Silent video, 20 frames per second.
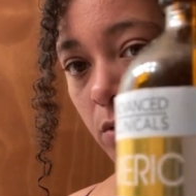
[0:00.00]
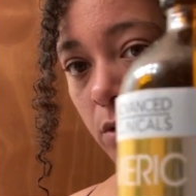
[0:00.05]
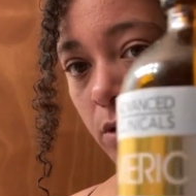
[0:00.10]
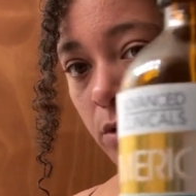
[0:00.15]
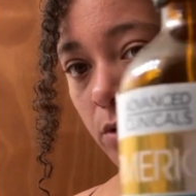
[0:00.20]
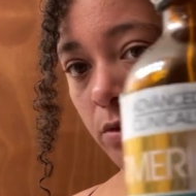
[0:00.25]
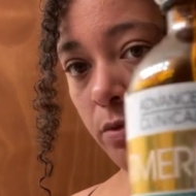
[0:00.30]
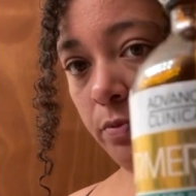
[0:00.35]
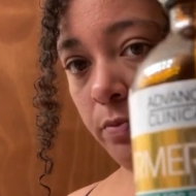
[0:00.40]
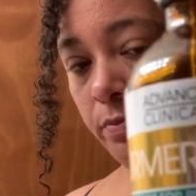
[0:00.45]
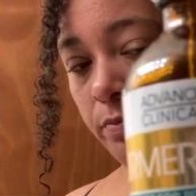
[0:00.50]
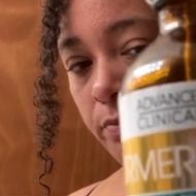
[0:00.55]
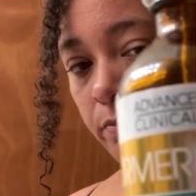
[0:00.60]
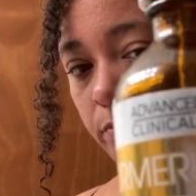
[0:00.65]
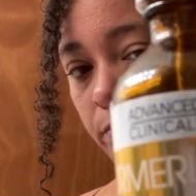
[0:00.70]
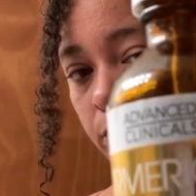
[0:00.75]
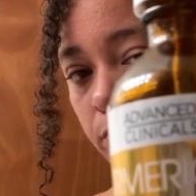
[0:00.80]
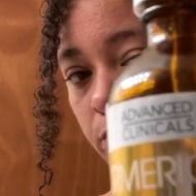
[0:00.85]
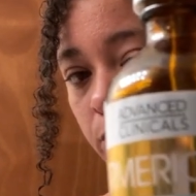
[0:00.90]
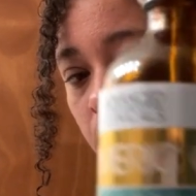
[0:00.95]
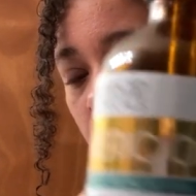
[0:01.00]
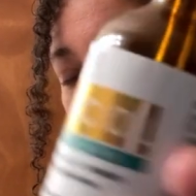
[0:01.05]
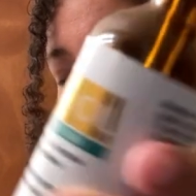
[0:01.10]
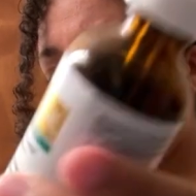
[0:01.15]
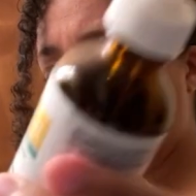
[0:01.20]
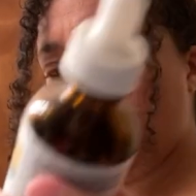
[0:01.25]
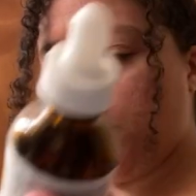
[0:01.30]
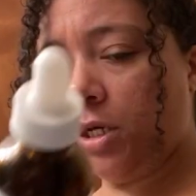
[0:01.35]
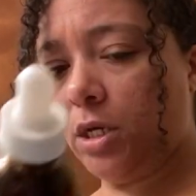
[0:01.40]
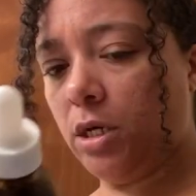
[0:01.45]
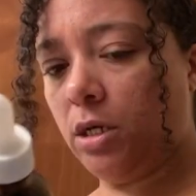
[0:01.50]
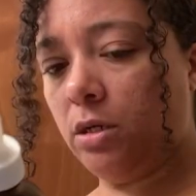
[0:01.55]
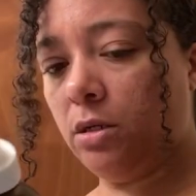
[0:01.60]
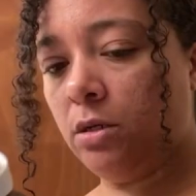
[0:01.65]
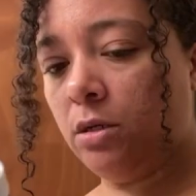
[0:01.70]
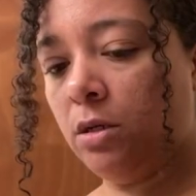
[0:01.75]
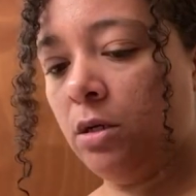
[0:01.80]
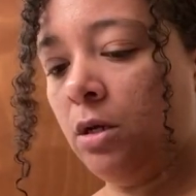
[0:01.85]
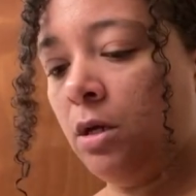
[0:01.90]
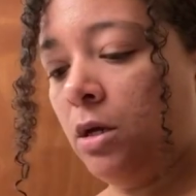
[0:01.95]
oil, really good.
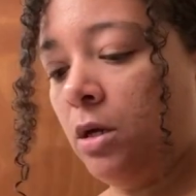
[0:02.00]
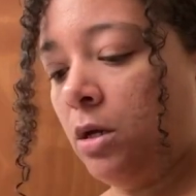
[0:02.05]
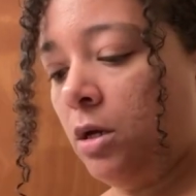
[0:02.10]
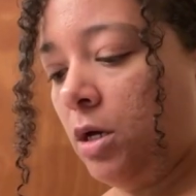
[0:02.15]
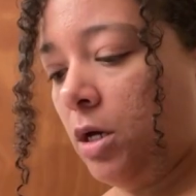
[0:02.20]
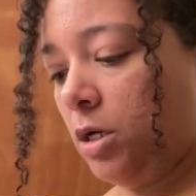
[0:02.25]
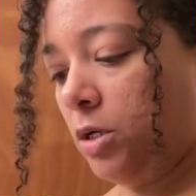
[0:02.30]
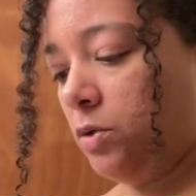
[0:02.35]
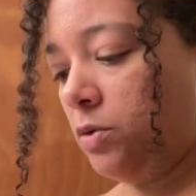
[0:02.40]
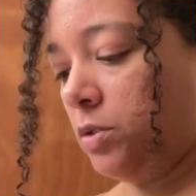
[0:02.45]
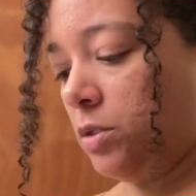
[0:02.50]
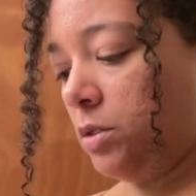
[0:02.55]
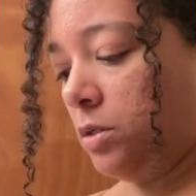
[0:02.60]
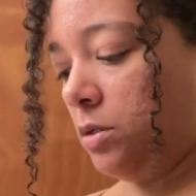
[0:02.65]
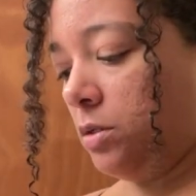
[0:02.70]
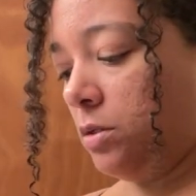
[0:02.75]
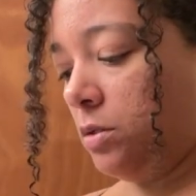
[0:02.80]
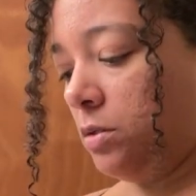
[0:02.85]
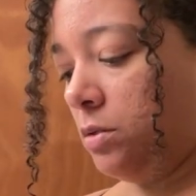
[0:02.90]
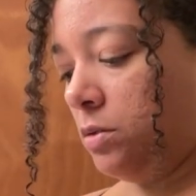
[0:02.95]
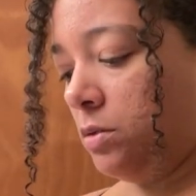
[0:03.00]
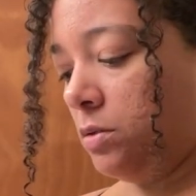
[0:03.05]
I used to